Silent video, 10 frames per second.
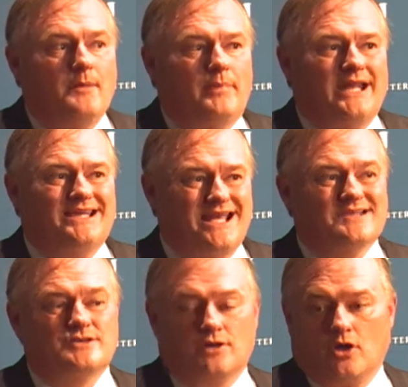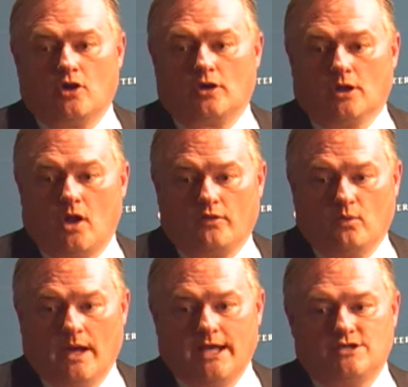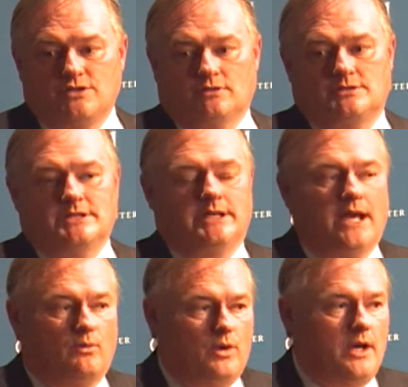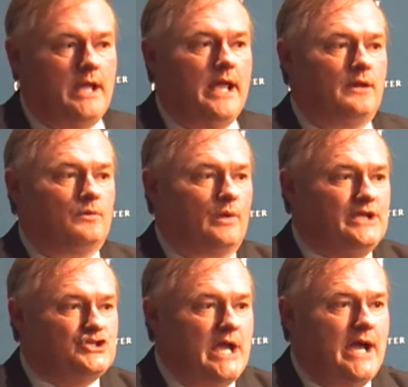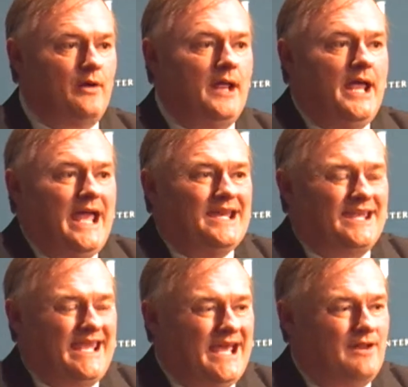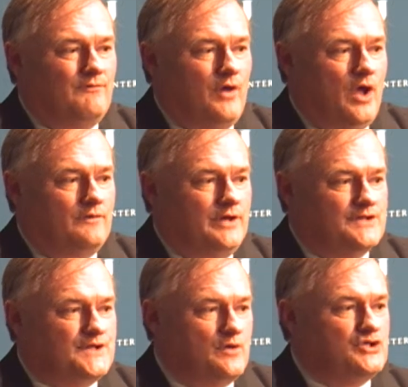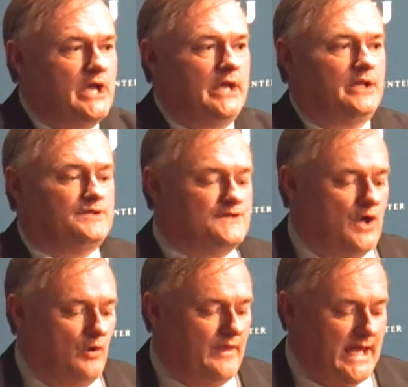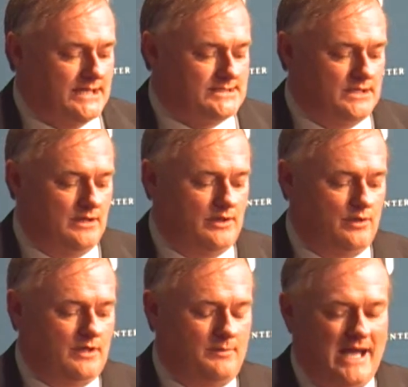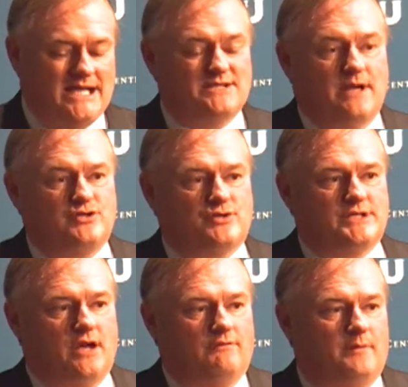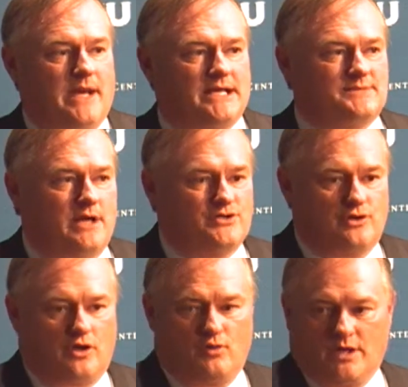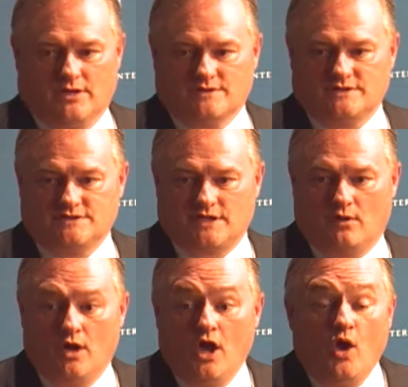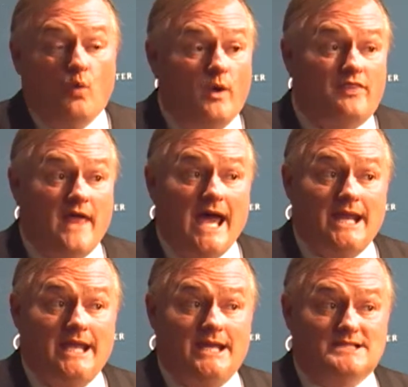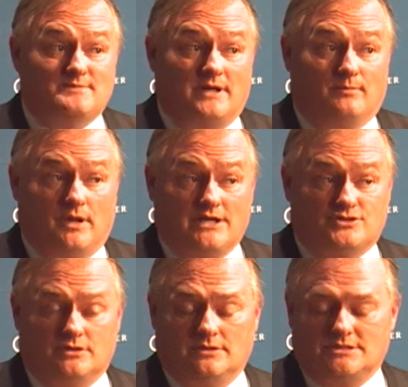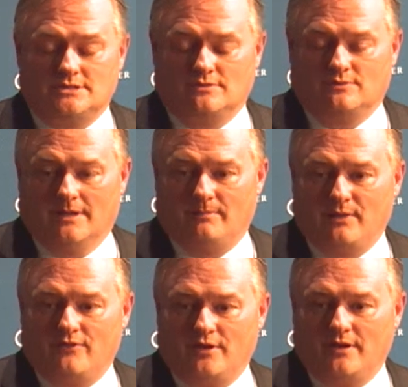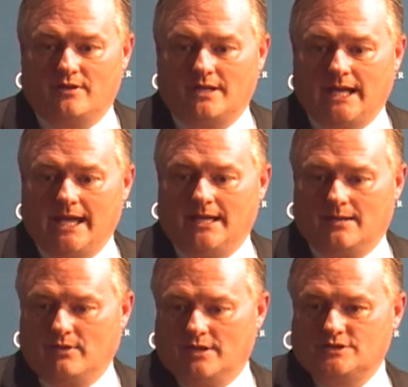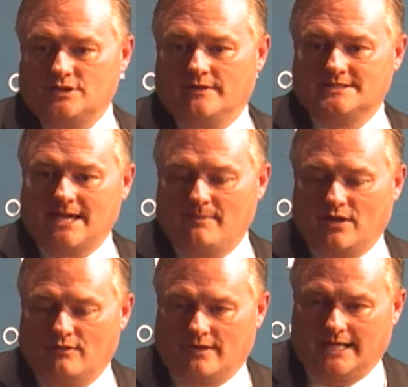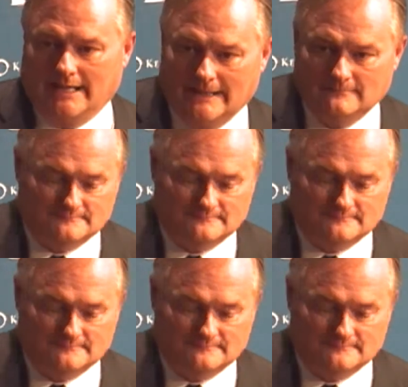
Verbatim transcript: but it doesn't hurt along the way to network and to reach out and to get involved and associated so that you can maximize yourself and maximize your careers. And so with that, it has been a pleasure to be with you here today, and I'm going to turn the time back over to Kelly.